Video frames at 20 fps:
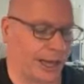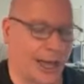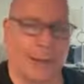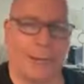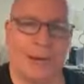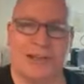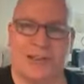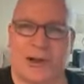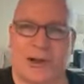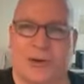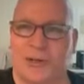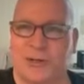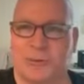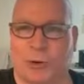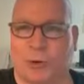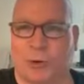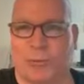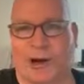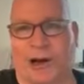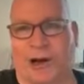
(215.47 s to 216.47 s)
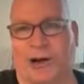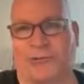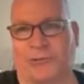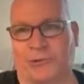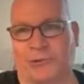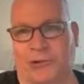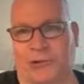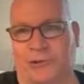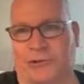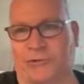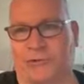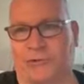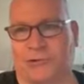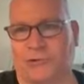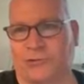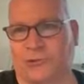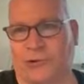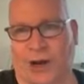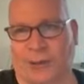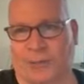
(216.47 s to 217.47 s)
comedy is always more powerful than
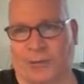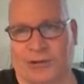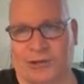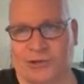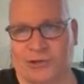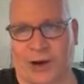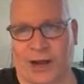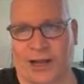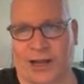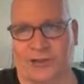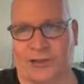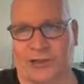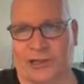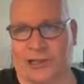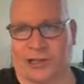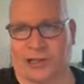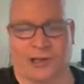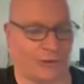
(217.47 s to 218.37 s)
drama and tragedy.